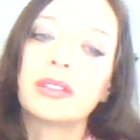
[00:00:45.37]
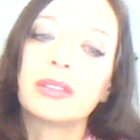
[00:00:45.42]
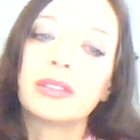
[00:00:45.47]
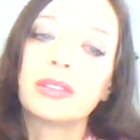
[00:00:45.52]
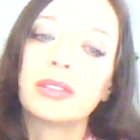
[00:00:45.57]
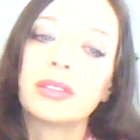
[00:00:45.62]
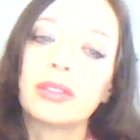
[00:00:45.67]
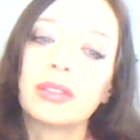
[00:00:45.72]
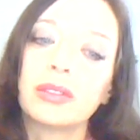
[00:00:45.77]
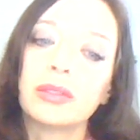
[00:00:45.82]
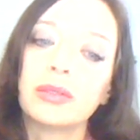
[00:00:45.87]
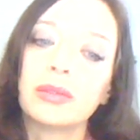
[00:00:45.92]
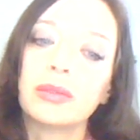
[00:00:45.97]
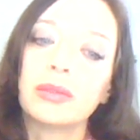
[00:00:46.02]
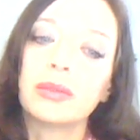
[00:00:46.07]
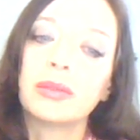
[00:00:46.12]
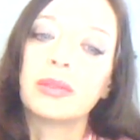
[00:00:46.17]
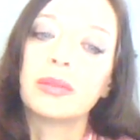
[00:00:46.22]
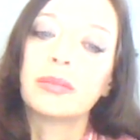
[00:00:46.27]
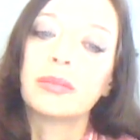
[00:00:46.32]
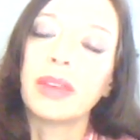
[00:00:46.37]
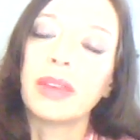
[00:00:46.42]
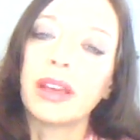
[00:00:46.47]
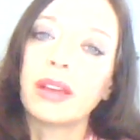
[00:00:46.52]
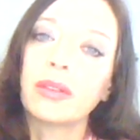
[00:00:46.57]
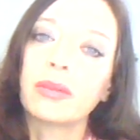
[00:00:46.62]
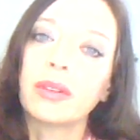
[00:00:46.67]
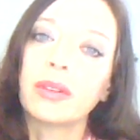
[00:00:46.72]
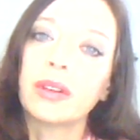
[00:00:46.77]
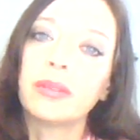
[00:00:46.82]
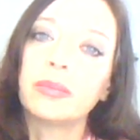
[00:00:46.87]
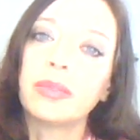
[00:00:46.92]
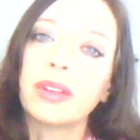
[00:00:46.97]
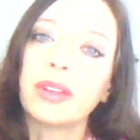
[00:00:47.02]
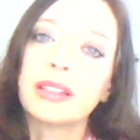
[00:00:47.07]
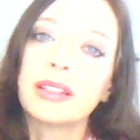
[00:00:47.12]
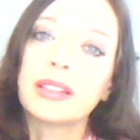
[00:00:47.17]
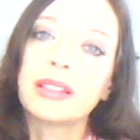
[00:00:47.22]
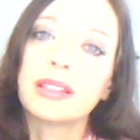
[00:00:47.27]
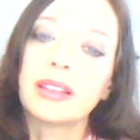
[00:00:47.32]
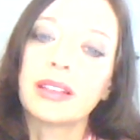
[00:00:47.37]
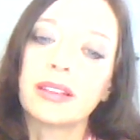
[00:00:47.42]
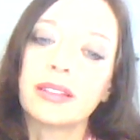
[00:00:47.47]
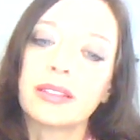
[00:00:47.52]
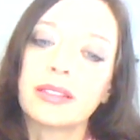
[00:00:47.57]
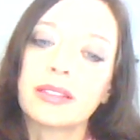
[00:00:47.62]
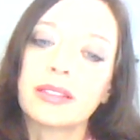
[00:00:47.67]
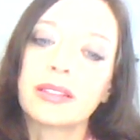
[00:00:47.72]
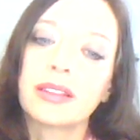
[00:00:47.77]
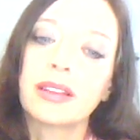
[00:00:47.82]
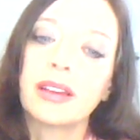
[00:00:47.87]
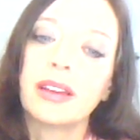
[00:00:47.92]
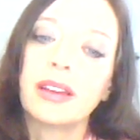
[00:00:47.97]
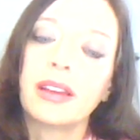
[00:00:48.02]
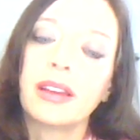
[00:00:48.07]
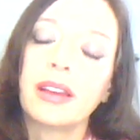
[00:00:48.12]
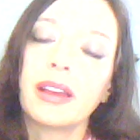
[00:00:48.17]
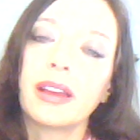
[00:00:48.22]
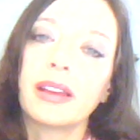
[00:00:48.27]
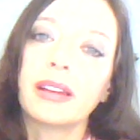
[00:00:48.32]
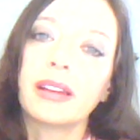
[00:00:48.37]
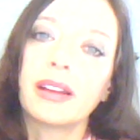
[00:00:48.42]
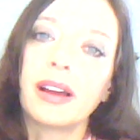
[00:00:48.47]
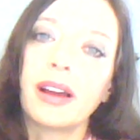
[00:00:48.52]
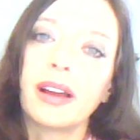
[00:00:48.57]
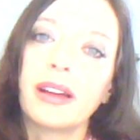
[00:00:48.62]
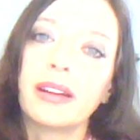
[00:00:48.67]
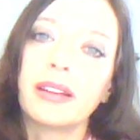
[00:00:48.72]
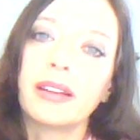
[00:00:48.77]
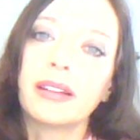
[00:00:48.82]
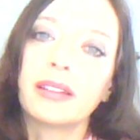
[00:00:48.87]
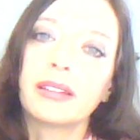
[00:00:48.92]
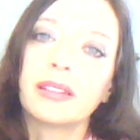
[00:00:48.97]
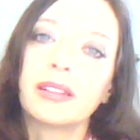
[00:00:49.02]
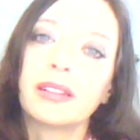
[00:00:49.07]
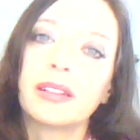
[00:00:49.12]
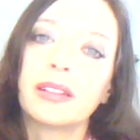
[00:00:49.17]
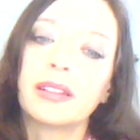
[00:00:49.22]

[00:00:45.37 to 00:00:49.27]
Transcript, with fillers: to make red blood cells and iron.